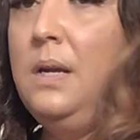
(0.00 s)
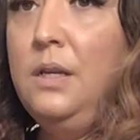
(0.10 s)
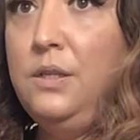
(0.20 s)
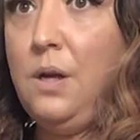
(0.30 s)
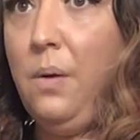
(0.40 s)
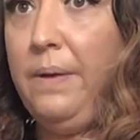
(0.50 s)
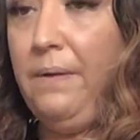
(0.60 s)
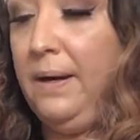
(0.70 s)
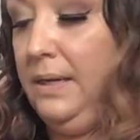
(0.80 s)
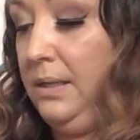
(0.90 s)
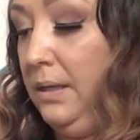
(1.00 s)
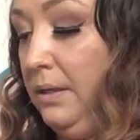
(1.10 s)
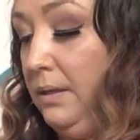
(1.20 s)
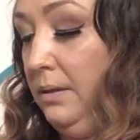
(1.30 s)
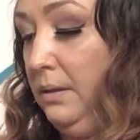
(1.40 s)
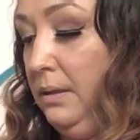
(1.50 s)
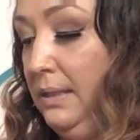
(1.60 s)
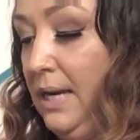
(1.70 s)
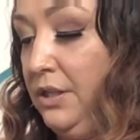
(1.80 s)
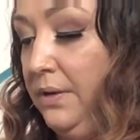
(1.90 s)
So if I need to
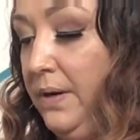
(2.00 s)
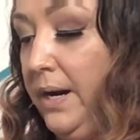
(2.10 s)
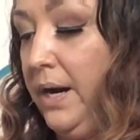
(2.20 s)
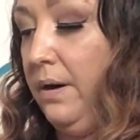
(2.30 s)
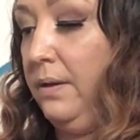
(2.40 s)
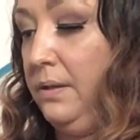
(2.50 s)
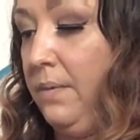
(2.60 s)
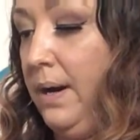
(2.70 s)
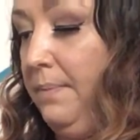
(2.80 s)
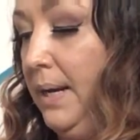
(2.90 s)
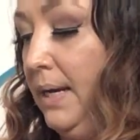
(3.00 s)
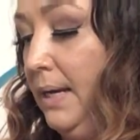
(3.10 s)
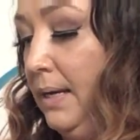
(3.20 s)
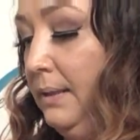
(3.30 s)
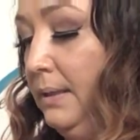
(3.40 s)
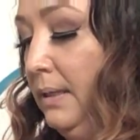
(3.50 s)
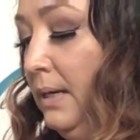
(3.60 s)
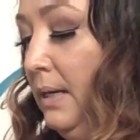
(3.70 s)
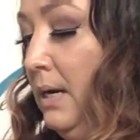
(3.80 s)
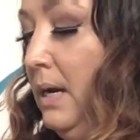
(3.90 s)
section their hair, it's right in my hand,
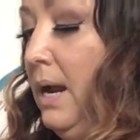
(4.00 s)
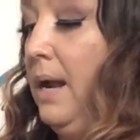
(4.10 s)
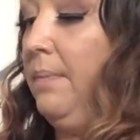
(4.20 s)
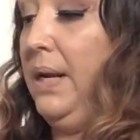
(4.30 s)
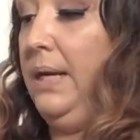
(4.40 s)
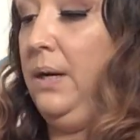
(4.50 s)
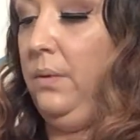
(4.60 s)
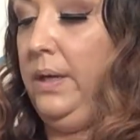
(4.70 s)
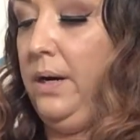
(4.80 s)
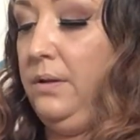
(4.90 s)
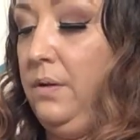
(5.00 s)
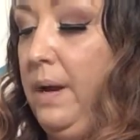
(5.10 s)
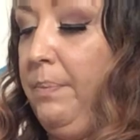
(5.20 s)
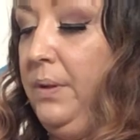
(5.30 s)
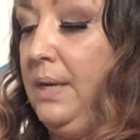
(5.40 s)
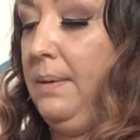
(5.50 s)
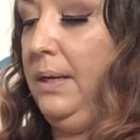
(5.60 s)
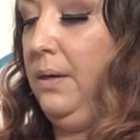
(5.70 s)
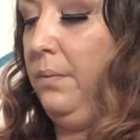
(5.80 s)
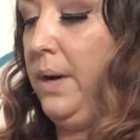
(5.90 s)
and my needle here. So I put that
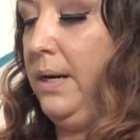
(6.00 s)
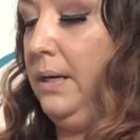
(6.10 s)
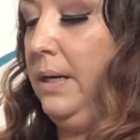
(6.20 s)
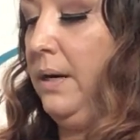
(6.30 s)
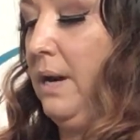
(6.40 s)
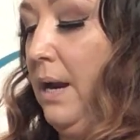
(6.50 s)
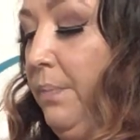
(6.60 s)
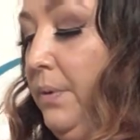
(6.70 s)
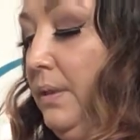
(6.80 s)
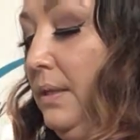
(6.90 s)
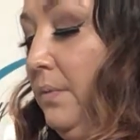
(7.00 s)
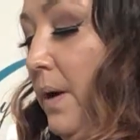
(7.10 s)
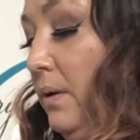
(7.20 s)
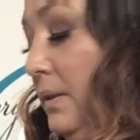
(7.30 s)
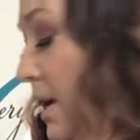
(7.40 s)
needle right in here, and I put this right on